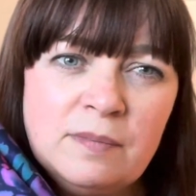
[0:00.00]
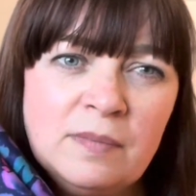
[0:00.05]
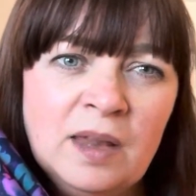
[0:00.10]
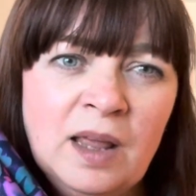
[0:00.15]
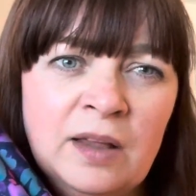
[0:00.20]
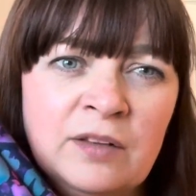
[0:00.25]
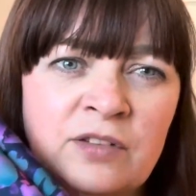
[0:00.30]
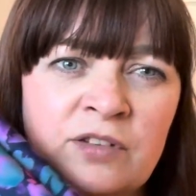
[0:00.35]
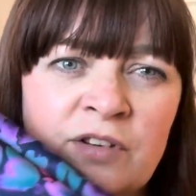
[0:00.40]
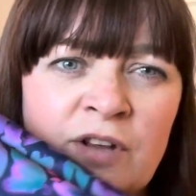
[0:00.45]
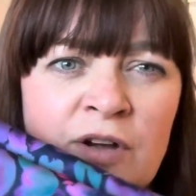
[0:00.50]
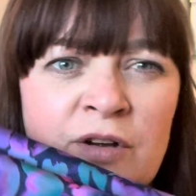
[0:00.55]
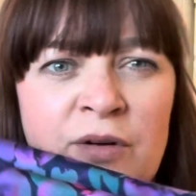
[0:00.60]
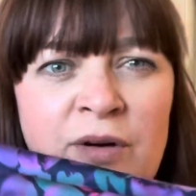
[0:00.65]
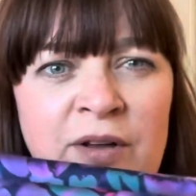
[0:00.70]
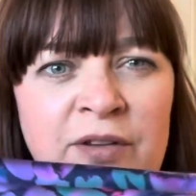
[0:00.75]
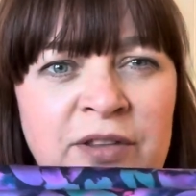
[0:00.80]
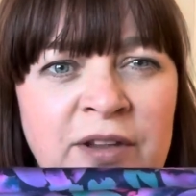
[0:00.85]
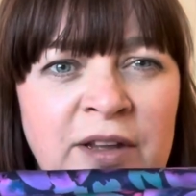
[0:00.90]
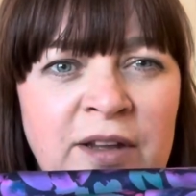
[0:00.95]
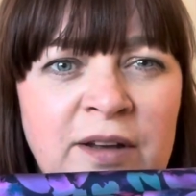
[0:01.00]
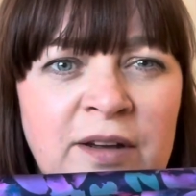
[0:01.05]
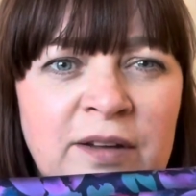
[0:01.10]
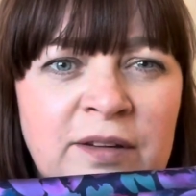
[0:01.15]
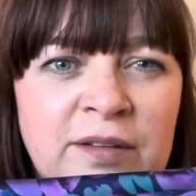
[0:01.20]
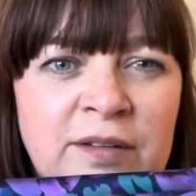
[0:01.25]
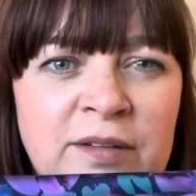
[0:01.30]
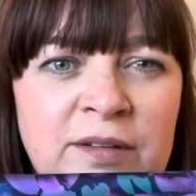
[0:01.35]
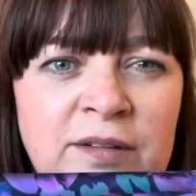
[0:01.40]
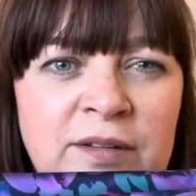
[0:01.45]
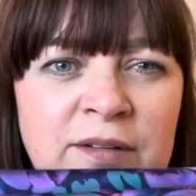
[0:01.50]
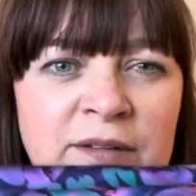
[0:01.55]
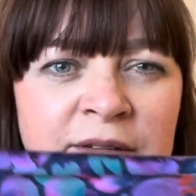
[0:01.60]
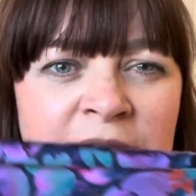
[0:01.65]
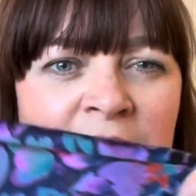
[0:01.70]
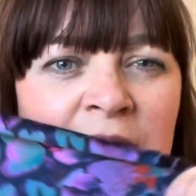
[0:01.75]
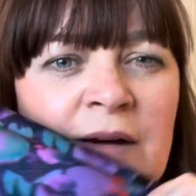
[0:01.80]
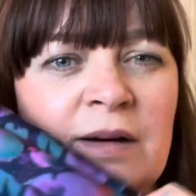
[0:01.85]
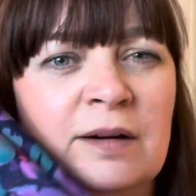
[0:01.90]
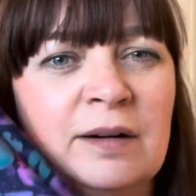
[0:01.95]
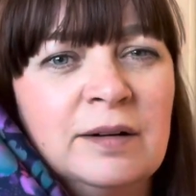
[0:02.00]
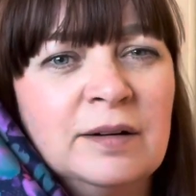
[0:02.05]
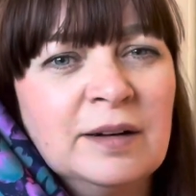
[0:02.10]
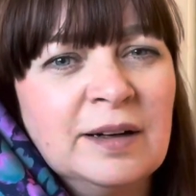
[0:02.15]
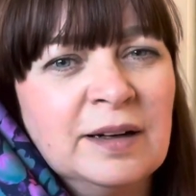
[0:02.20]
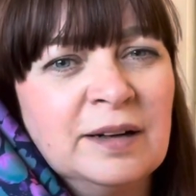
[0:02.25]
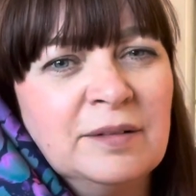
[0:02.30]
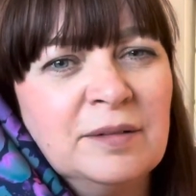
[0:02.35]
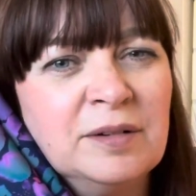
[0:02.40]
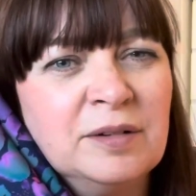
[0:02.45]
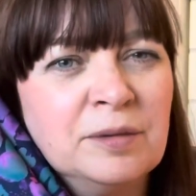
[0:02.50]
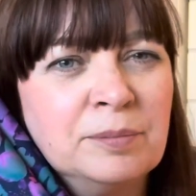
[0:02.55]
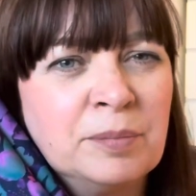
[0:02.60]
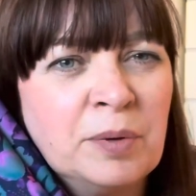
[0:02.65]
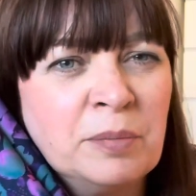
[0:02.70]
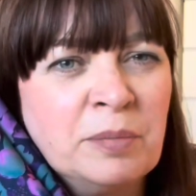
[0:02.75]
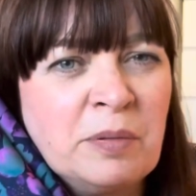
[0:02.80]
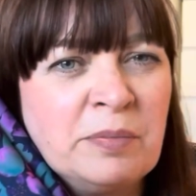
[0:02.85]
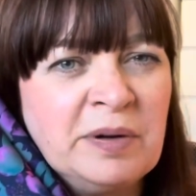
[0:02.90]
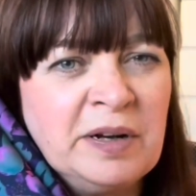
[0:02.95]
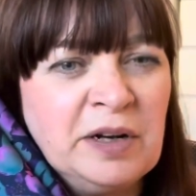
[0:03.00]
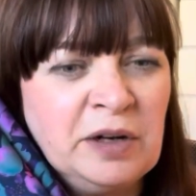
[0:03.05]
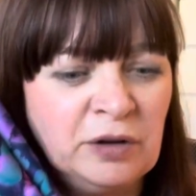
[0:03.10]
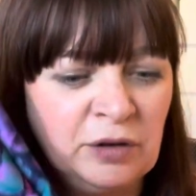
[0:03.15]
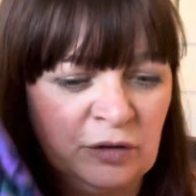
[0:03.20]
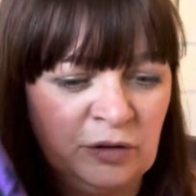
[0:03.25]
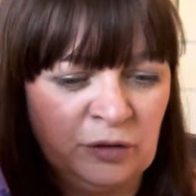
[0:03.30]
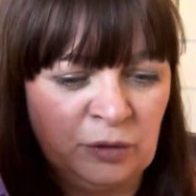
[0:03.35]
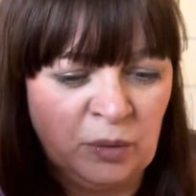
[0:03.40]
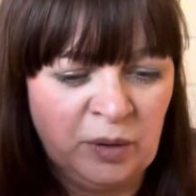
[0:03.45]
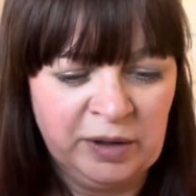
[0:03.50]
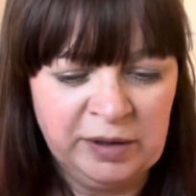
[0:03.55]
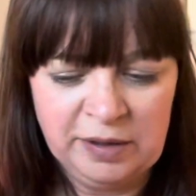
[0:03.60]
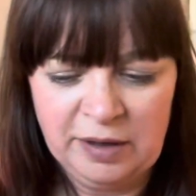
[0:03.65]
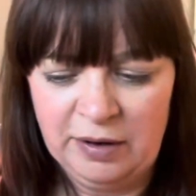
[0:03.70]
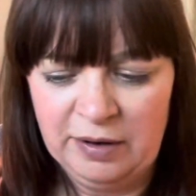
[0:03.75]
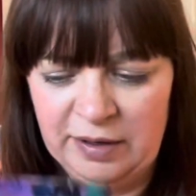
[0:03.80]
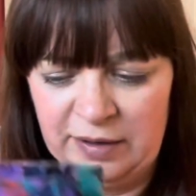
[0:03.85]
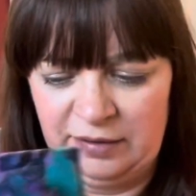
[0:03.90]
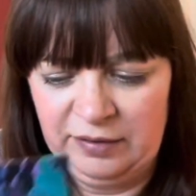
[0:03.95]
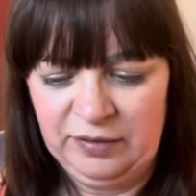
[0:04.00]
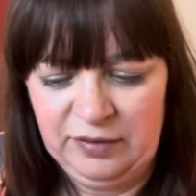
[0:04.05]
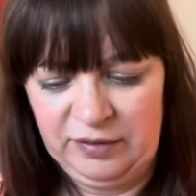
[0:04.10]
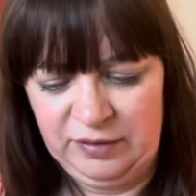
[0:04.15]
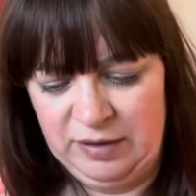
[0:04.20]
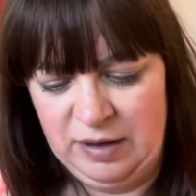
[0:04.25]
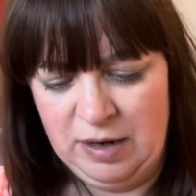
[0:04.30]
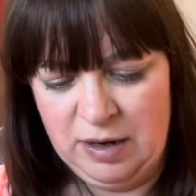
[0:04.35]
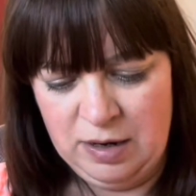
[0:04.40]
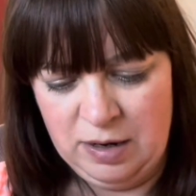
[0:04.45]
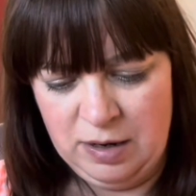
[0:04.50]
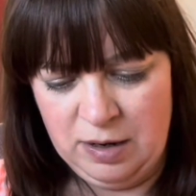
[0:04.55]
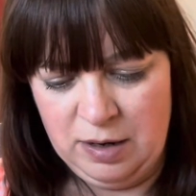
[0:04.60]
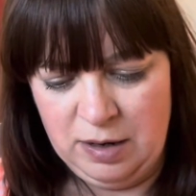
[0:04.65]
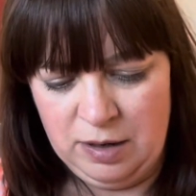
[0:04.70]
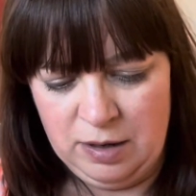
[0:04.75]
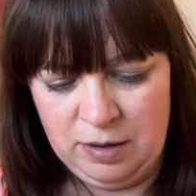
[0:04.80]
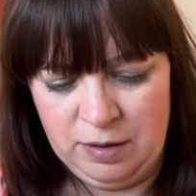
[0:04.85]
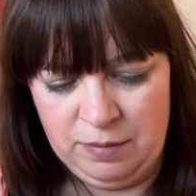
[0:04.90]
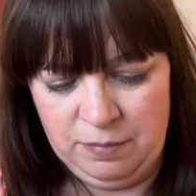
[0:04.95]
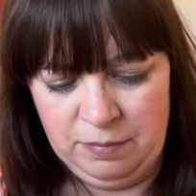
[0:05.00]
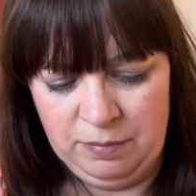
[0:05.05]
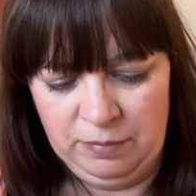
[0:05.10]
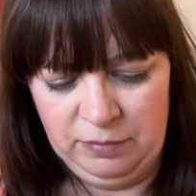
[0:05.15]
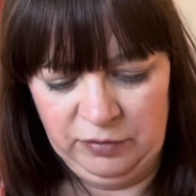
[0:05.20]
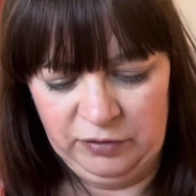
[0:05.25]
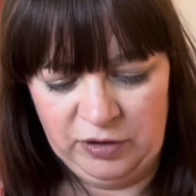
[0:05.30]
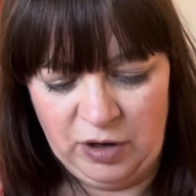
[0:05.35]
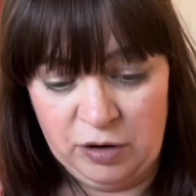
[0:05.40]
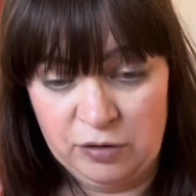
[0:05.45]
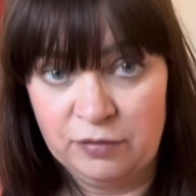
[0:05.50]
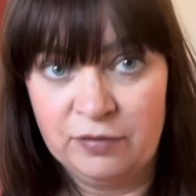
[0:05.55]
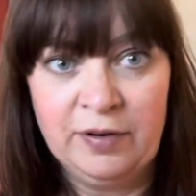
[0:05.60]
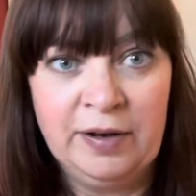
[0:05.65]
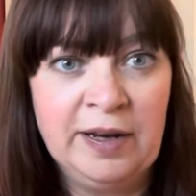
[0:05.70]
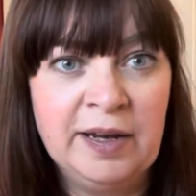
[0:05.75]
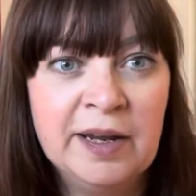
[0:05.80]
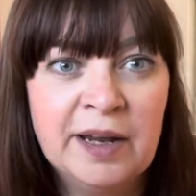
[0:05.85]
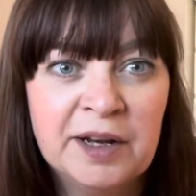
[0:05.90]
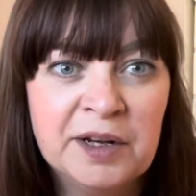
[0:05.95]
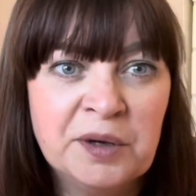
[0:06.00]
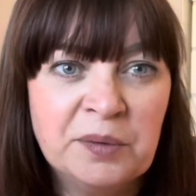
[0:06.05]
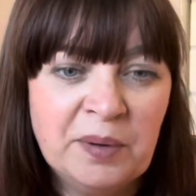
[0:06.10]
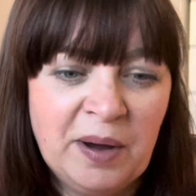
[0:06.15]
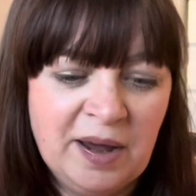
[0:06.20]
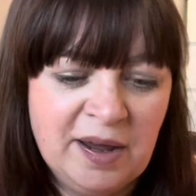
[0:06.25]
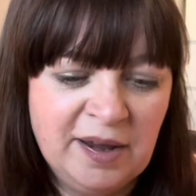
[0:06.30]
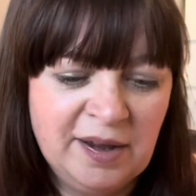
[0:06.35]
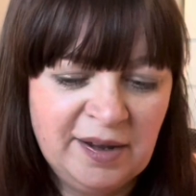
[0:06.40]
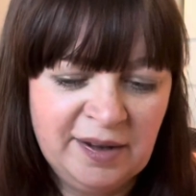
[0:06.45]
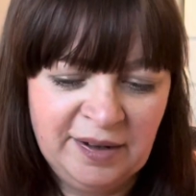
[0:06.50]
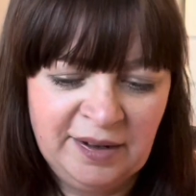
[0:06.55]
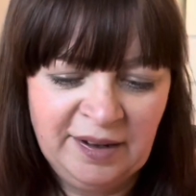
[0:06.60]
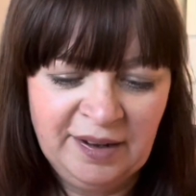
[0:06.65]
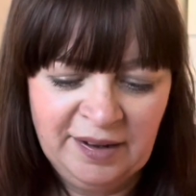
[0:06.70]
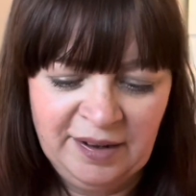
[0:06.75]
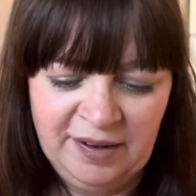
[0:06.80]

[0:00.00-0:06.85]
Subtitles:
and so I think that probably looks quite nice, so hopefully anyway.